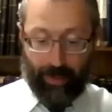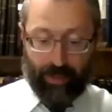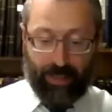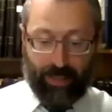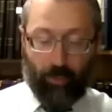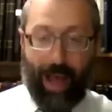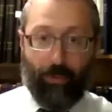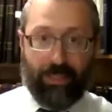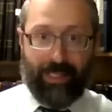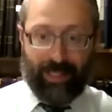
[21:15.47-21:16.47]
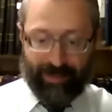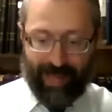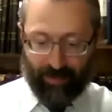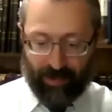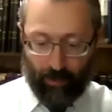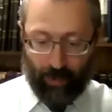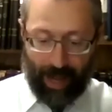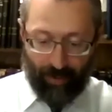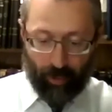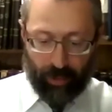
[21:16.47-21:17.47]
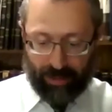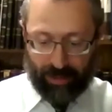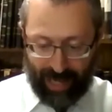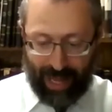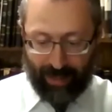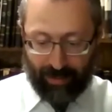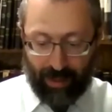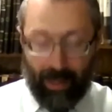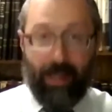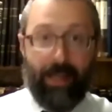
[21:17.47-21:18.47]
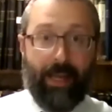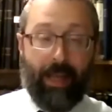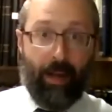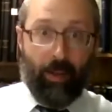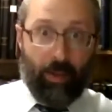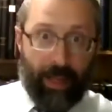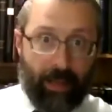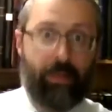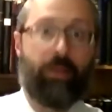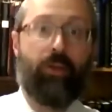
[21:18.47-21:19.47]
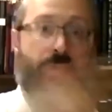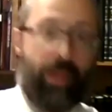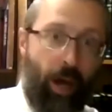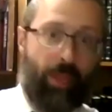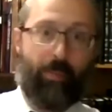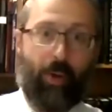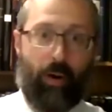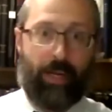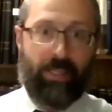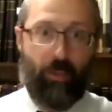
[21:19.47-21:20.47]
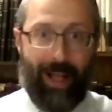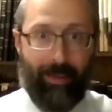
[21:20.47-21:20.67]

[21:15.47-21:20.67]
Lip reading: that was his intent. Whatever was intent, it'll include the other part as well.